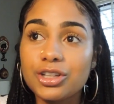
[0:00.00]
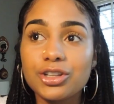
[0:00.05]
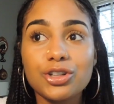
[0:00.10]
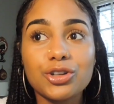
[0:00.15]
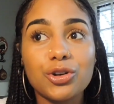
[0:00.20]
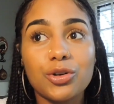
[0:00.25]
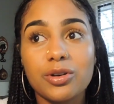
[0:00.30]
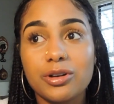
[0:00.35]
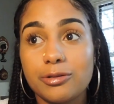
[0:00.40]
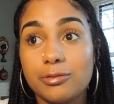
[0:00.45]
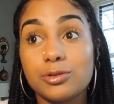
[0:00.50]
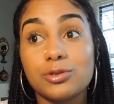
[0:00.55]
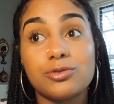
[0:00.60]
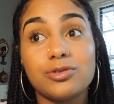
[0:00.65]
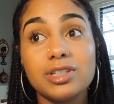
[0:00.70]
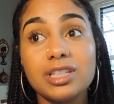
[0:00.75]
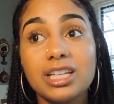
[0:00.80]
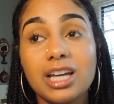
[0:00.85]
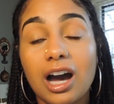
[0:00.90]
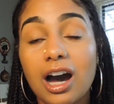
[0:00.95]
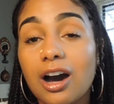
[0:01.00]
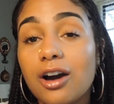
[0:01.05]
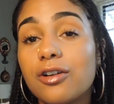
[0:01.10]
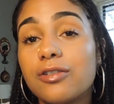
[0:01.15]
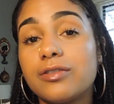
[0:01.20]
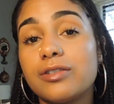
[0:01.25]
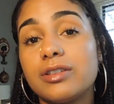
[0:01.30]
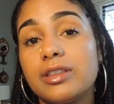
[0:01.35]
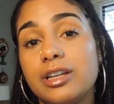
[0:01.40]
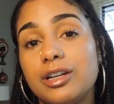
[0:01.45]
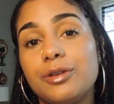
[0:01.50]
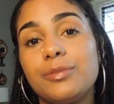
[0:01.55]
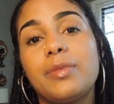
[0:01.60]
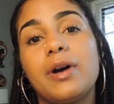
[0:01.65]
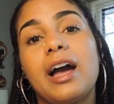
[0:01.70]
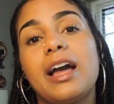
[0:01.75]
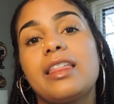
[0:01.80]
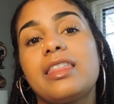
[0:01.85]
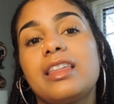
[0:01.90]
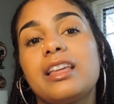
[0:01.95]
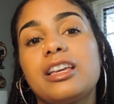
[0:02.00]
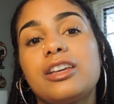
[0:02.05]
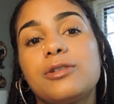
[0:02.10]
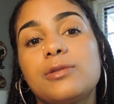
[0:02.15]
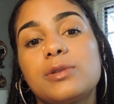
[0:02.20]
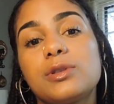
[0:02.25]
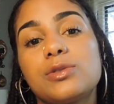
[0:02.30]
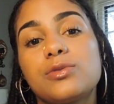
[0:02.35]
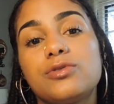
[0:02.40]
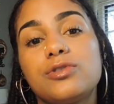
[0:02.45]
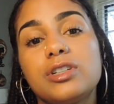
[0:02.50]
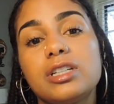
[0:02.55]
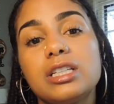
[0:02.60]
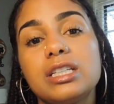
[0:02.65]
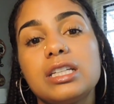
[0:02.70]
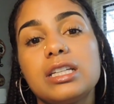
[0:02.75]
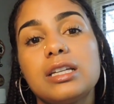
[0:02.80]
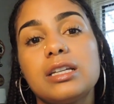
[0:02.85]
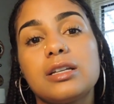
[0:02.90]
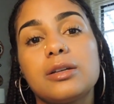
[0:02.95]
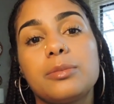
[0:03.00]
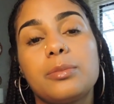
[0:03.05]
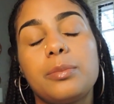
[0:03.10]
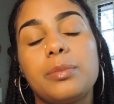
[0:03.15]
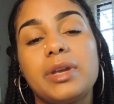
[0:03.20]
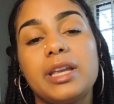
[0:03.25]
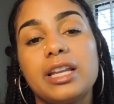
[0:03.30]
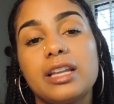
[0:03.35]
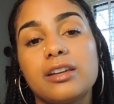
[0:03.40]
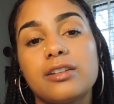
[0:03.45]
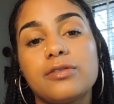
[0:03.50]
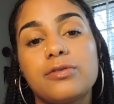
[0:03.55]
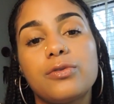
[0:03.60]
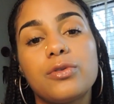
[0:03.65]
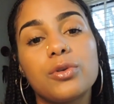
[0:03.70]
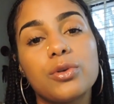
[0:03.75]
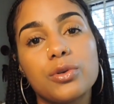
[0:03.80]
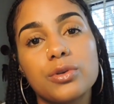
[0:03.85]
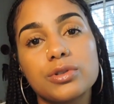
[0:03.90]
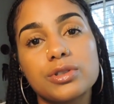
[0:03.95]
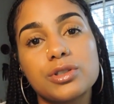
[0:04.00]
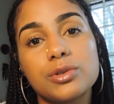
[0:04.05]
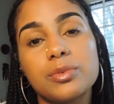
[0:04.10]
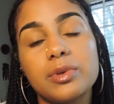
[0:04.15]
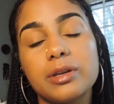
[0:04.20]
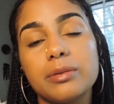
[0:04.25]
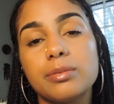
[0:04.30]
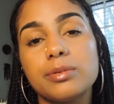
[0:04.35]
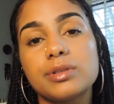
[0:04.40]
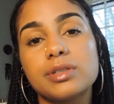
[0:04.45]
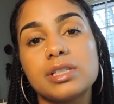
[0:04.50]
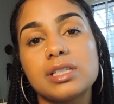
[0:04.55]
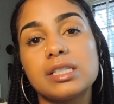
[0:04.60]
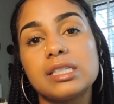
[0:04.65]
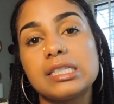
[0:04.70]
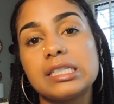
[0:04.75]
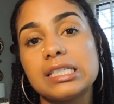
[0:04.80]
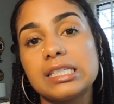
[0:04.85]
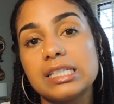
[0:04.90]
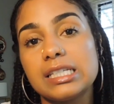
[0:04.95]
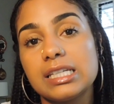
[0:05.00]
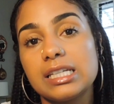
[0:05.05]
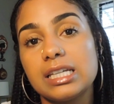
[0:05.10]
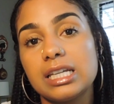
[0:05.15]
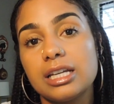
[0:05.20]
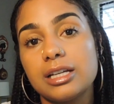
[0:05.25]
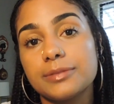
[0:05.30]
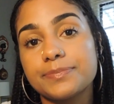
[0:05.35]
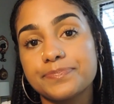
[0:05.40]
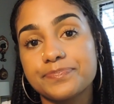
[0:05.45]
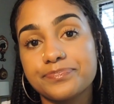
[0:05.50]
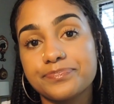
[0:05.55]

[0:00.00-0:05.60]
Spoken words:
you know, it was really hot over there. But I think it was really meaningful to be able to see